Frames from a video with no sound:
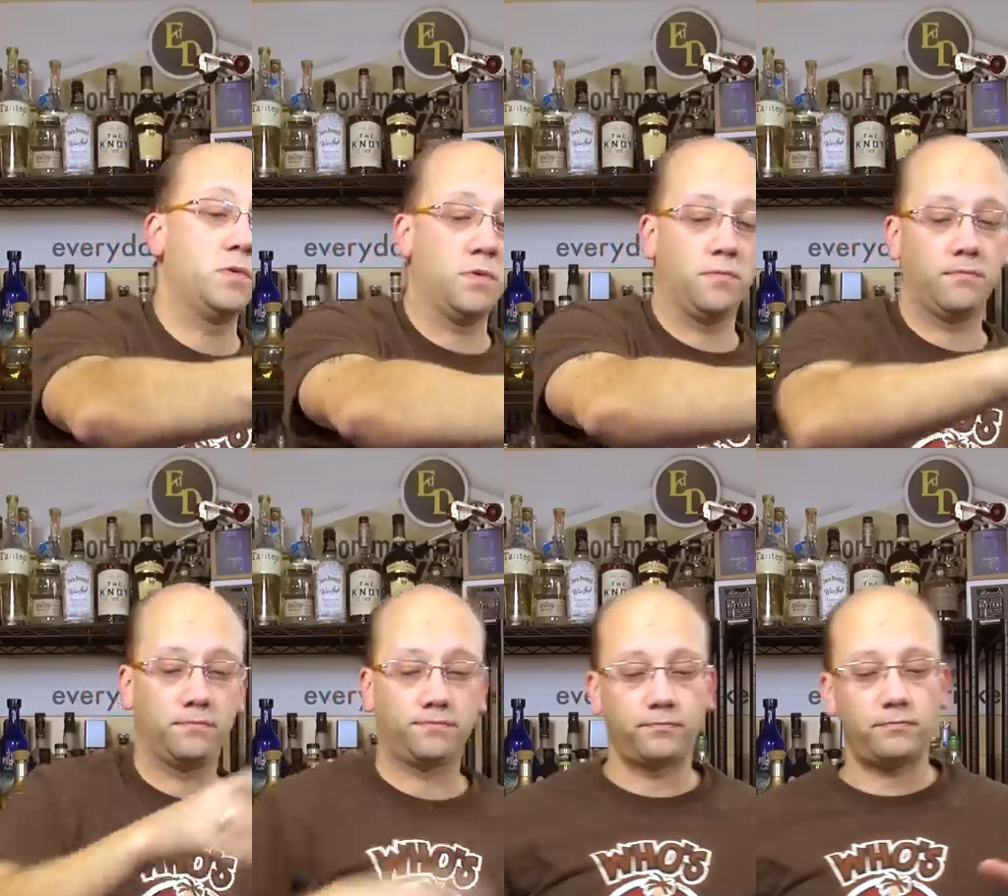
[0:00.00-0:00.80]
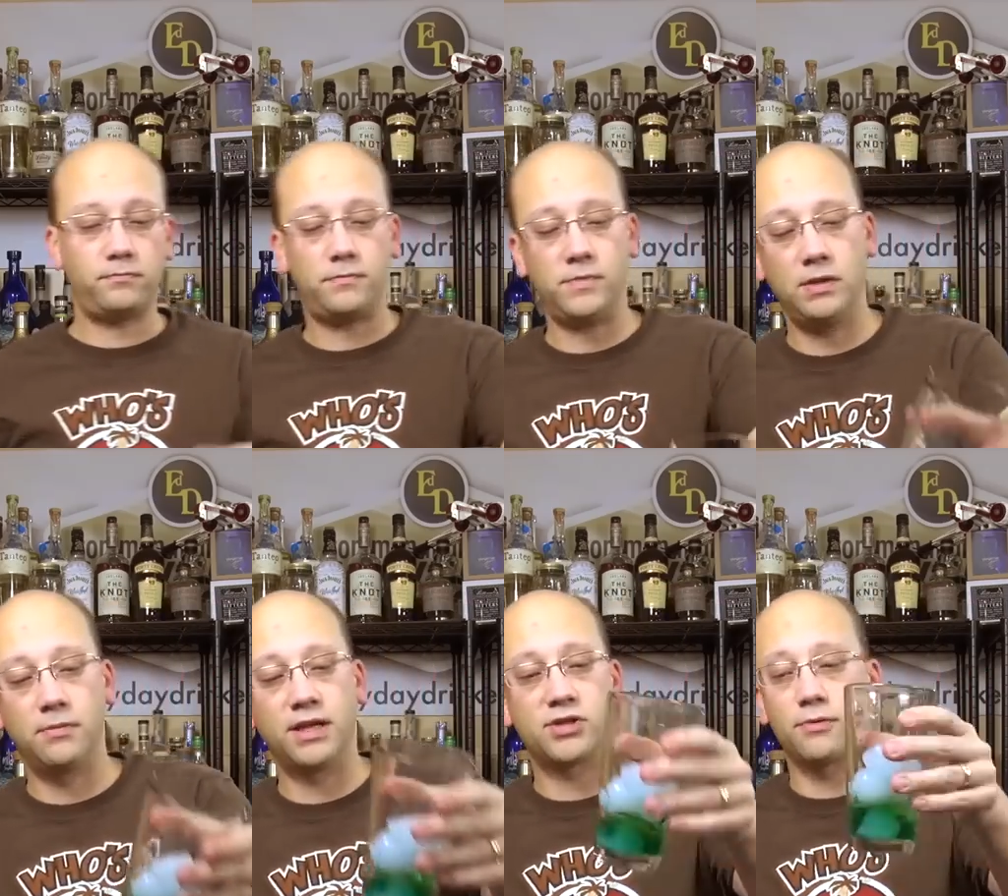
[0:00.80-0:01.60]

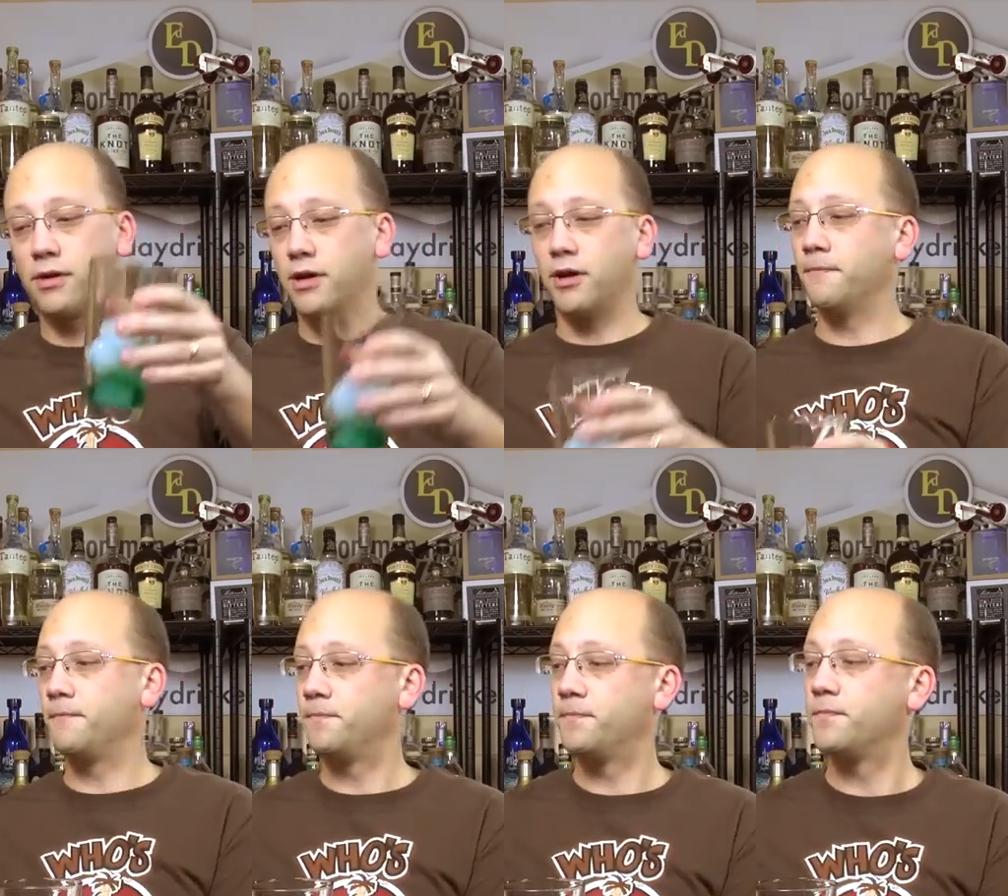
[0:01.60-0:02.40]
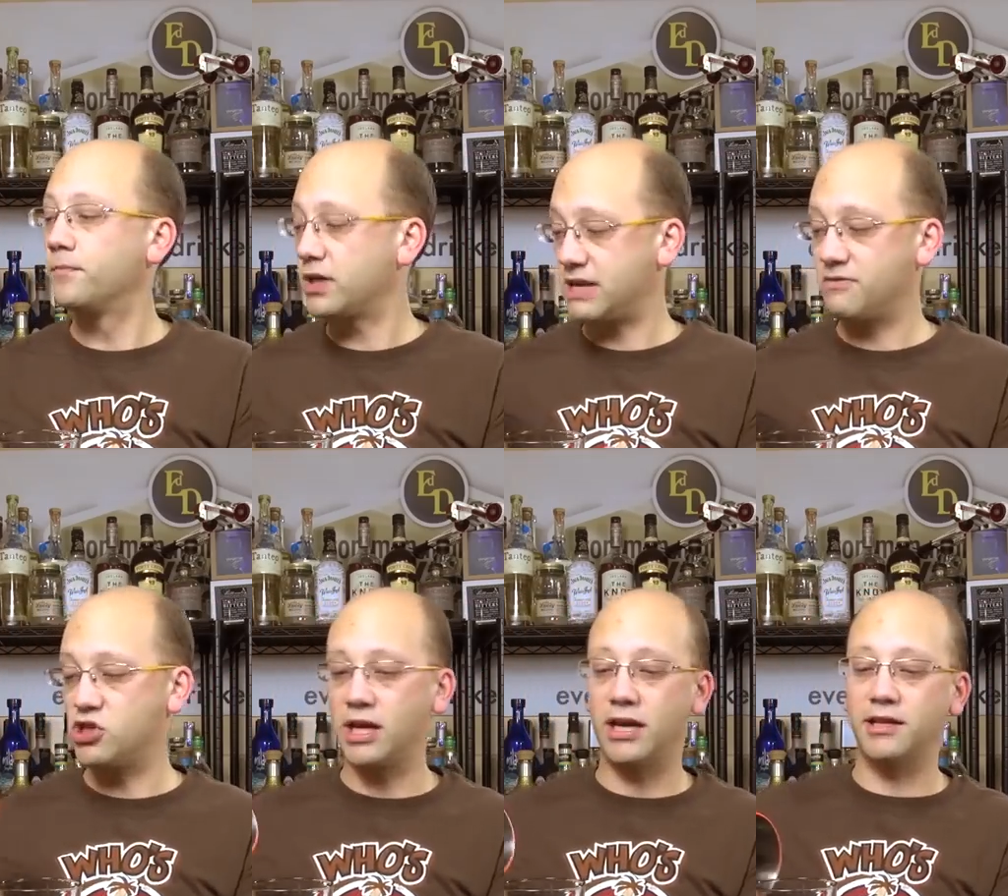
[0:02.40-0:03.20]
But that's what we're gonna do. Plus, I haven't
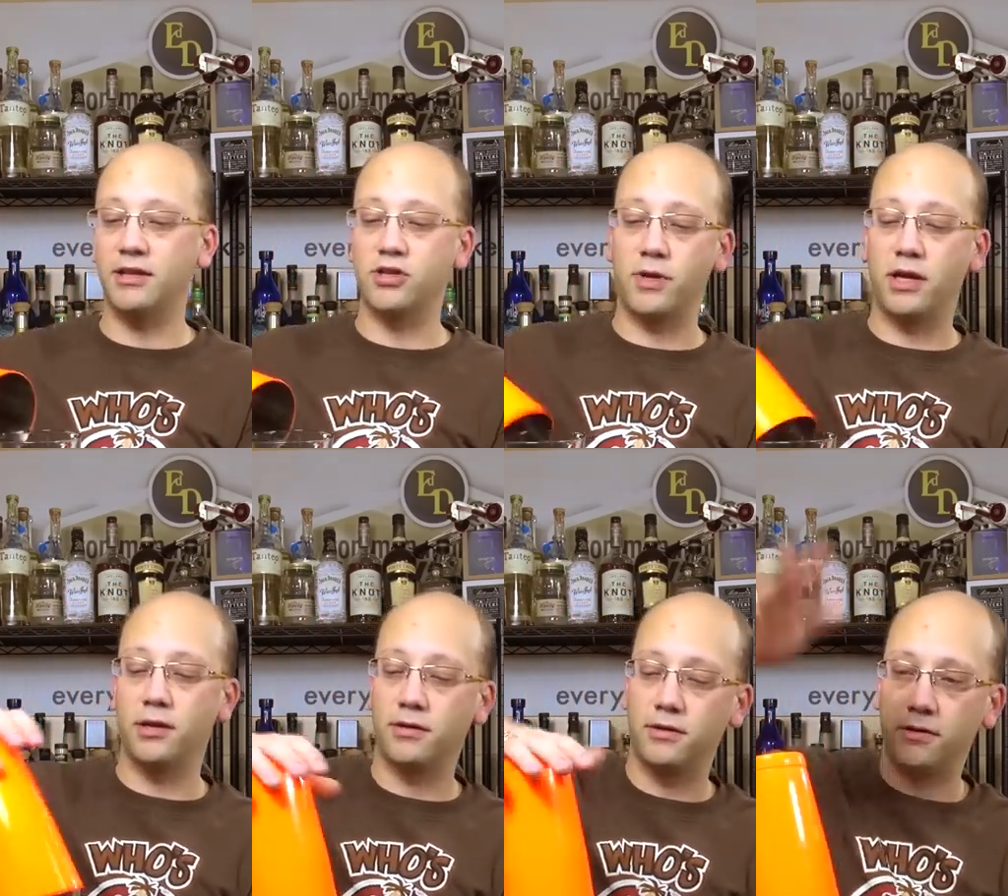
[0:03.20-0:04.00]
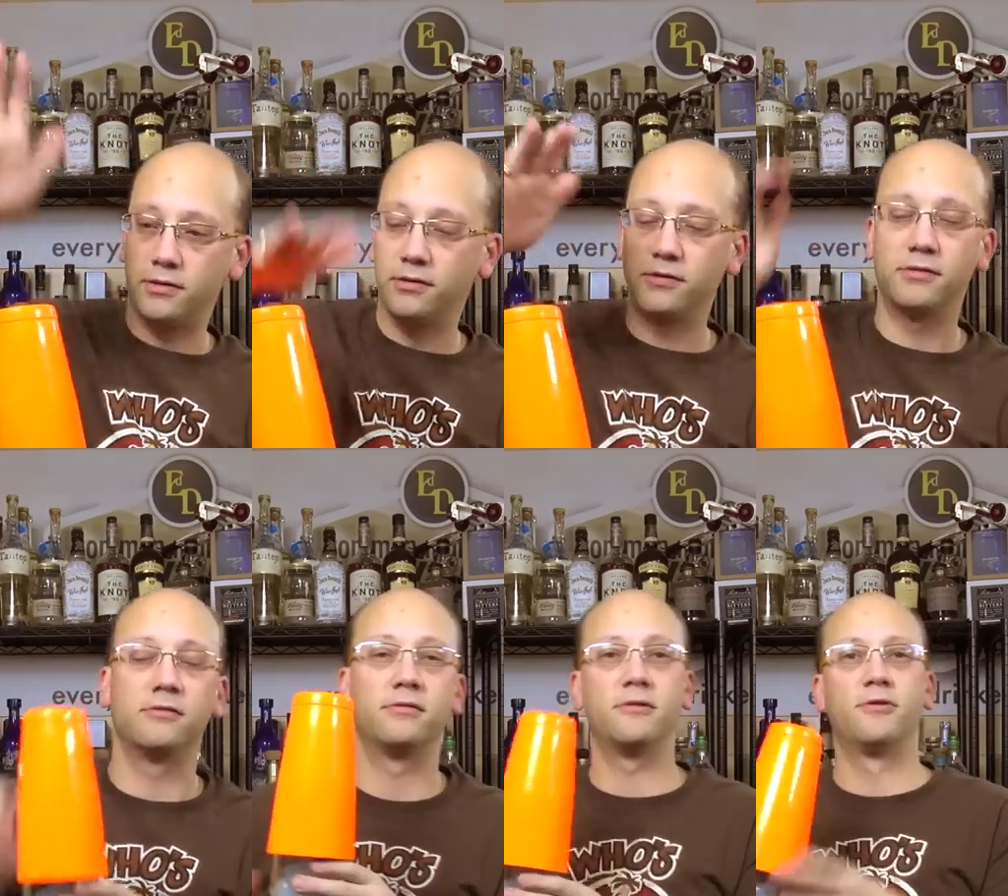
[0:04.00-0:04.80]
shaken anything this week.
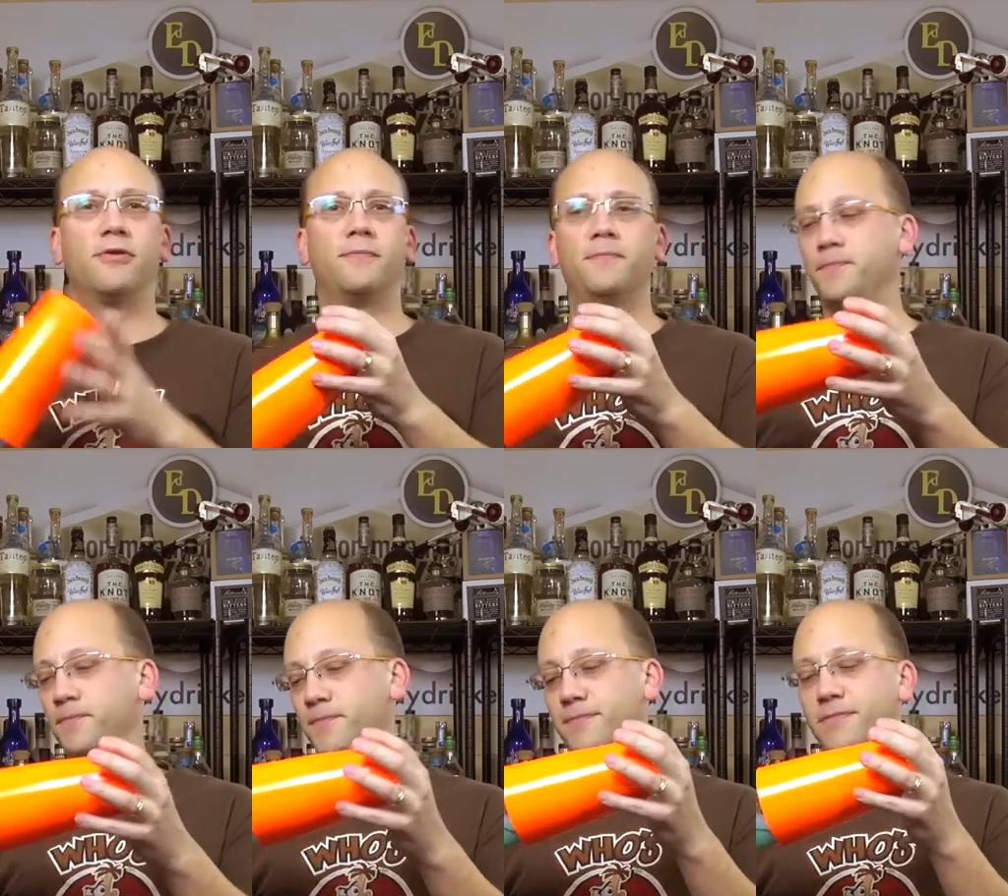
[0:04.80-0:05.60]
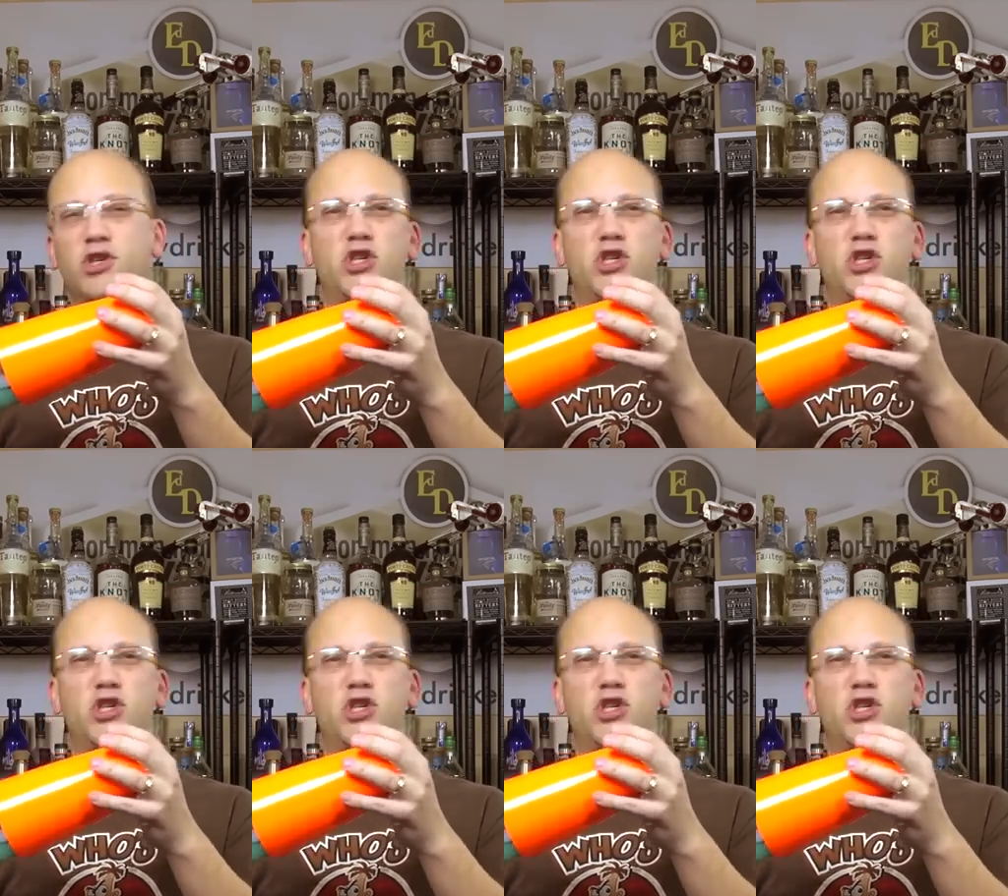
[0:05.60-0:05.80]
Only the second show.